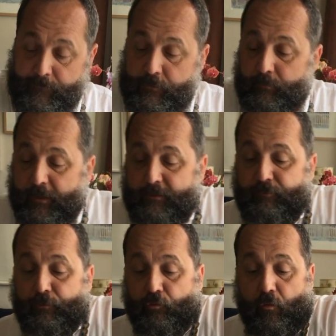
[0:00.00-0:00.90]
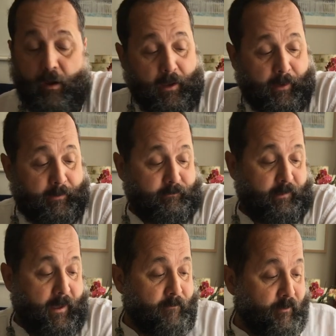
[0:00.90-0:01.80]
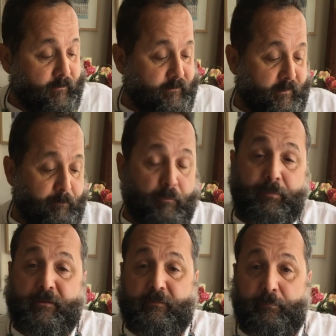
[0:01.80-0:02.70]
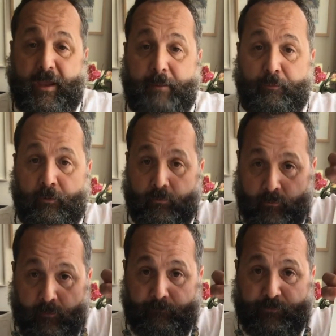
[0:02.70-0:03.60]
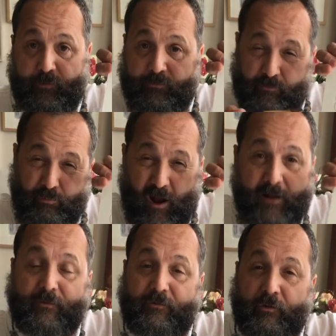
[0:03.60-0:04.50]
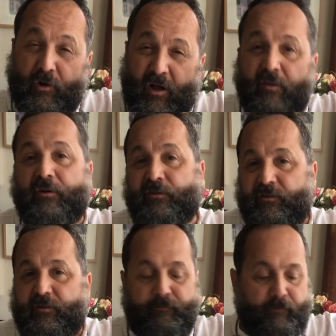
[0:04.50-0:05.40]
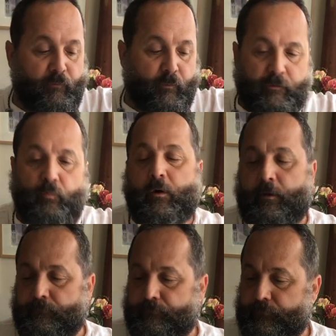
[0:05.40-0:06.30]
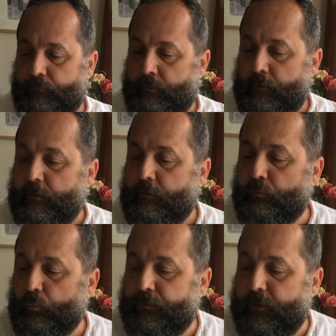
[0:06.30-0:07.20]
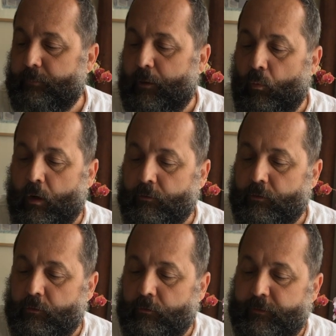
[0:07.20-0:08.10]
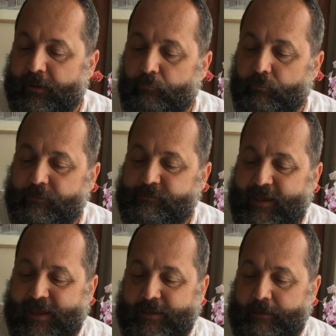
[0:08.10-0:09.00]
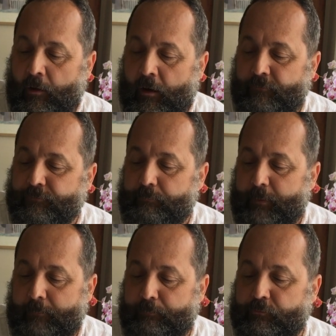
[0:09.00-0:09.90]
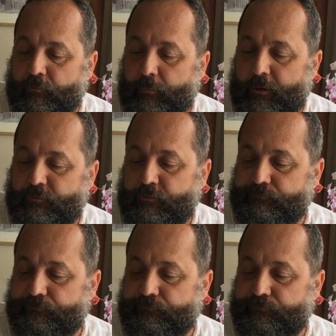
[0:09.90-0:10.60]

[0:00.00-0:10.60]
You might even try to have a separate piece of paper just to practice your color to see if it's what you want. Because one thing about watercolor, you can't really take it off the paper so much.